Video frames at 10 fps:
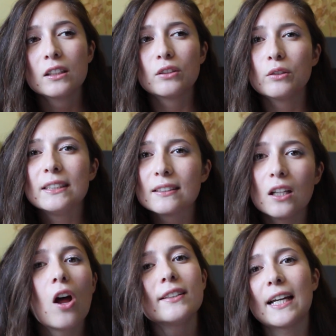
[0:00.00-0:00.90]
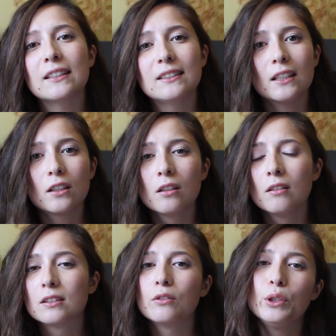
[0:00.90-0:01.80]
so it's not dusty at
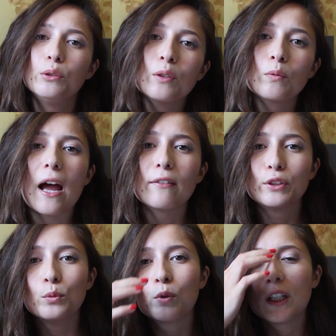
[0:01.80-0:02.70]
all, so you don't have to